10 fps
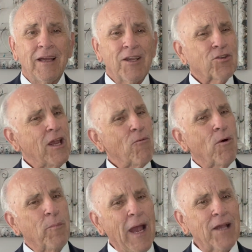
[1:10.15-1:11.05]
You say,
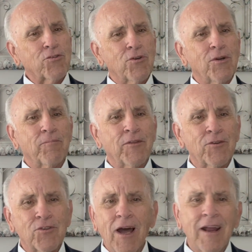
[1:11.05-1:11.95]
well, Pastor,
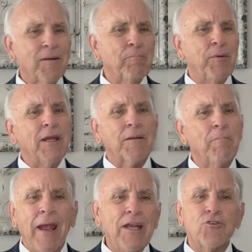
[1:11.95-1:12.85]
there's not a big
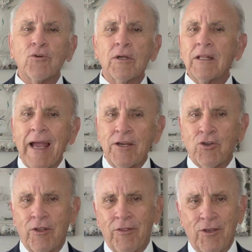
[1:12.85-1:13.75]
major
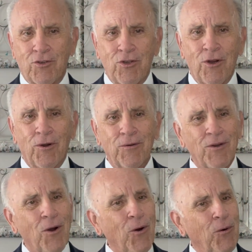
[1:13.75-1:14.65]
election this year.
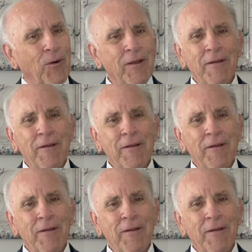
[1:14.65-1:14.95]
Oh,